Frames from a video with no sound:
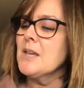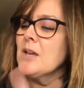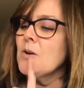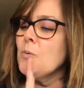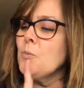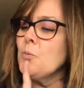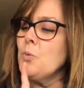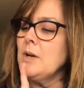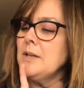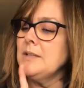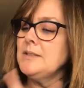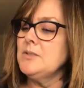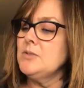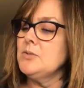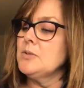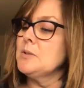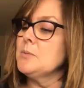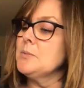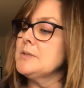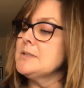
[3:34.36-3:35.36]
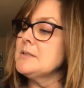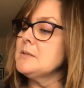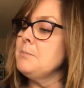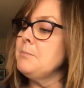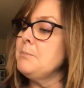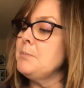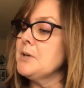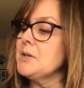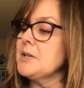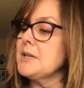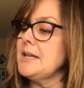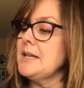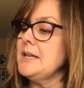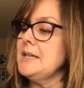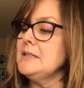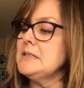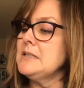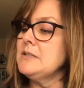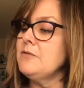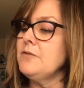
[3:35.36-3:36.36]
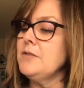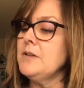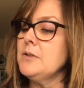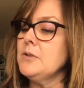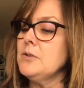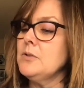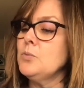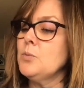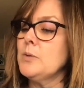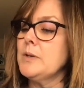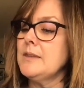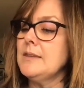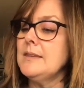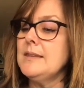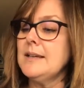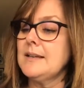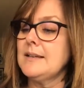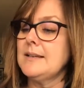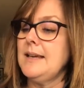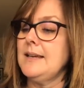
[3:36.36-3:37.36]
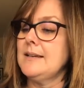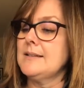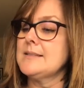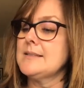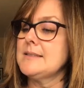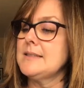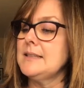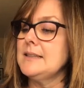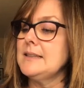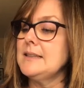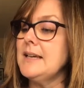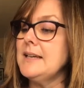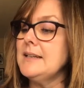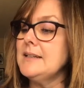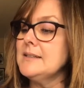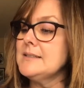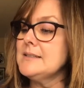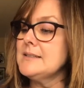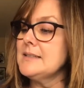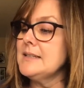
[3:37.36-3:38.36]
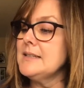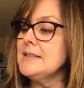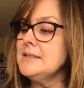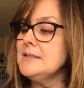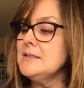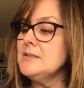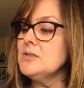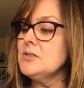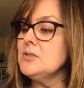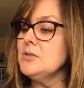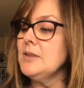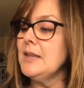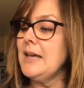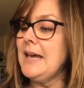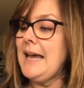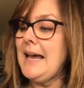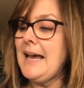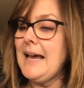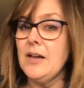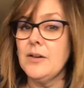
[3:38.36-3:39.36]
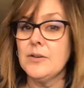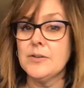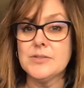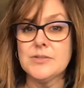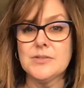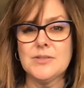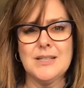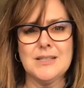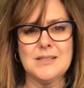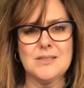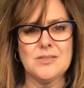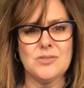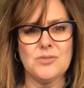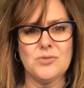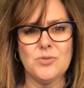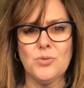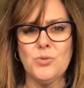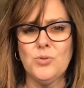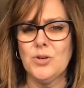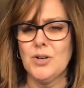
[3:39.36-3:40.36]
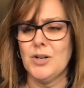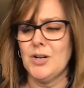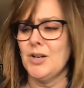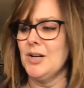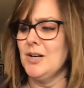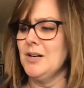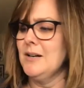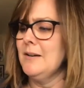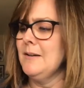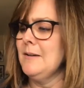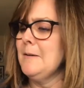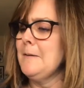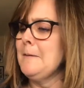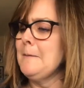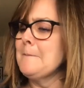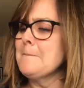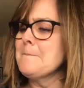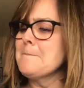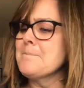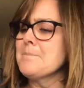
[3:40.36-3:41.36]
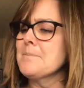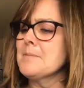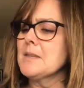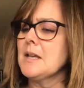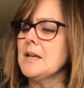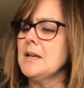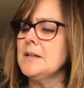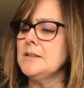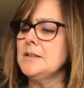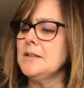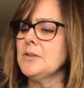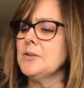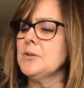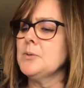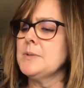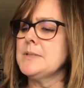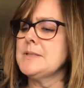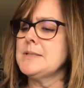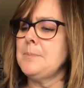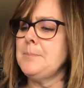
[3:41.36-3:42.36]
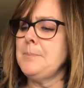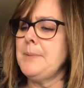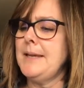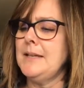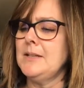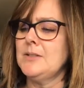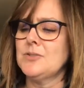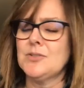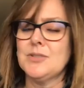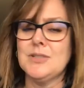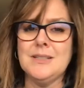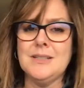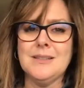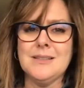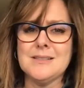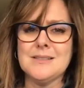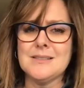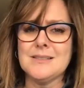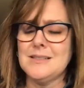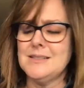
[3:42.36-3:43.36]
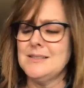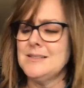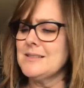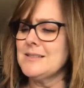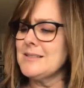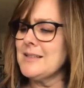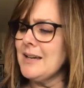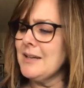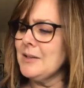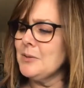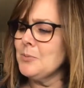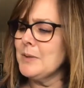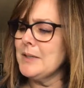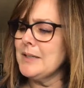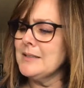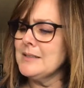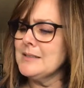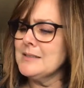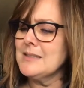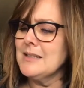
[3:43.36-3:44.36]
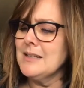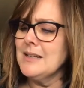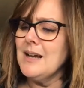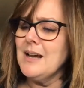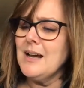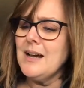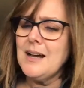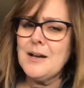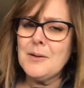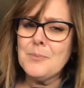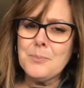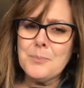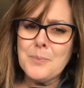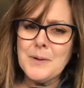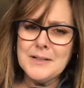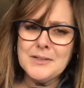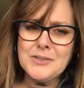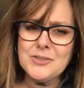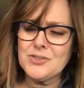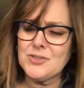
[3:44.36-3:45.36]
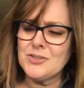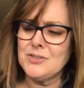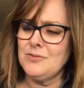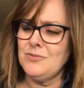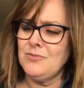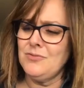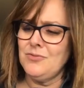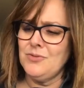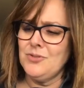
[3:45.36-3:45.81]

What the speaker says: One door was a bookcase filled with knickknacks that led us into the house next door. Another was a pantry that slid sideways, a bunch of